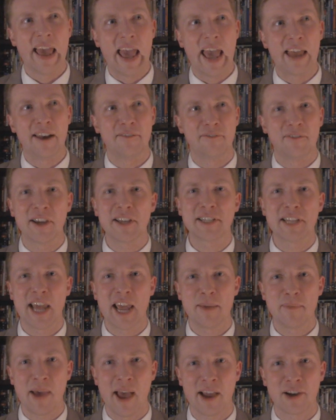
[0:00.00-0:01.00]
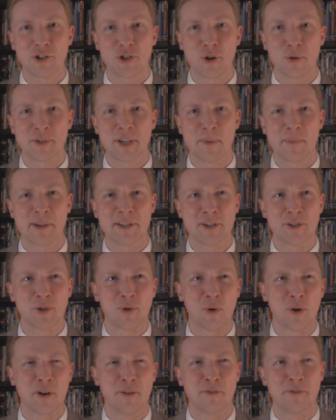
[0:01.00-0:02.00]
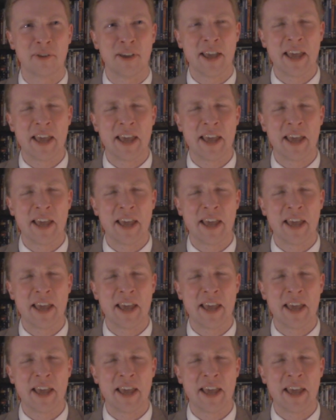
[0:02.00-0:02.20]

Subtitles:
and Vic Tayback shows up as a sort of